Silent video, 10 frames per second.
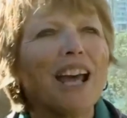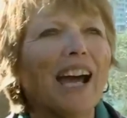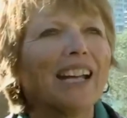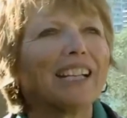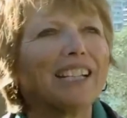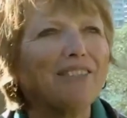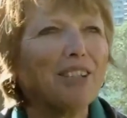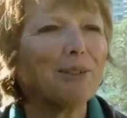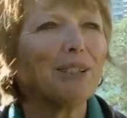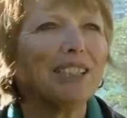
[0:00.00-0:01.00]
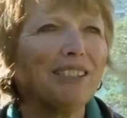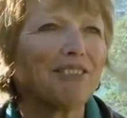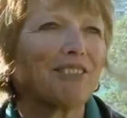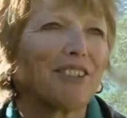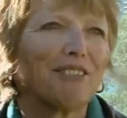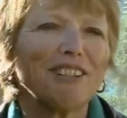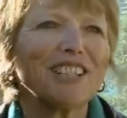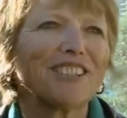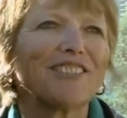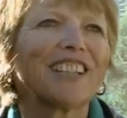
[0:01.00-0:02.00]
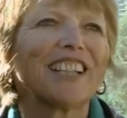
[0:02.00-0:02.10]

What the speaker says: and it gives you a lift for the rest of the